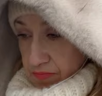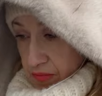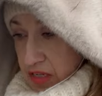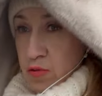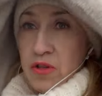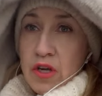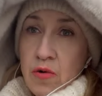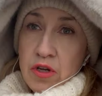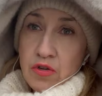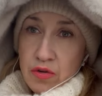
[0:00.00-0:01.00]
that's what they
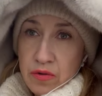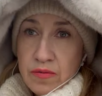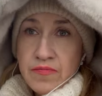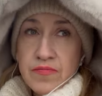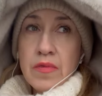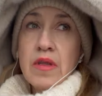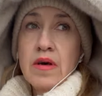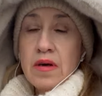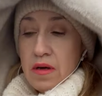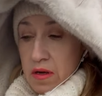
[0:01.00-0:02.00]
want to do,
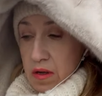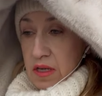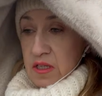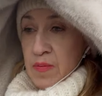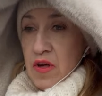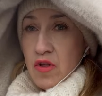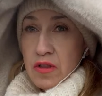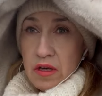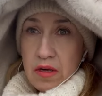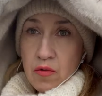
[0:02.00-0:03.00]

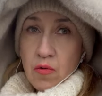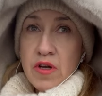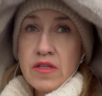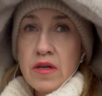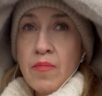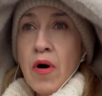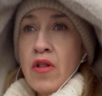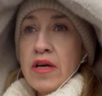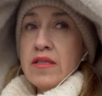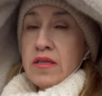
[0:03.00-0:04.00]
especially with
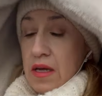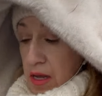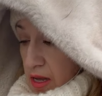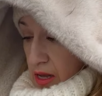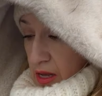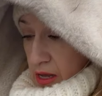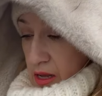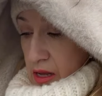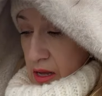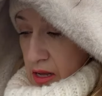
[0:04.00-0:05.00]
Poland.
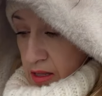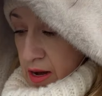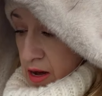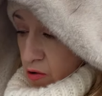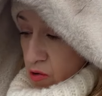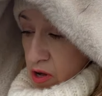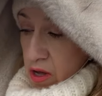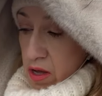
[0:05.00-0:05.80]
Now,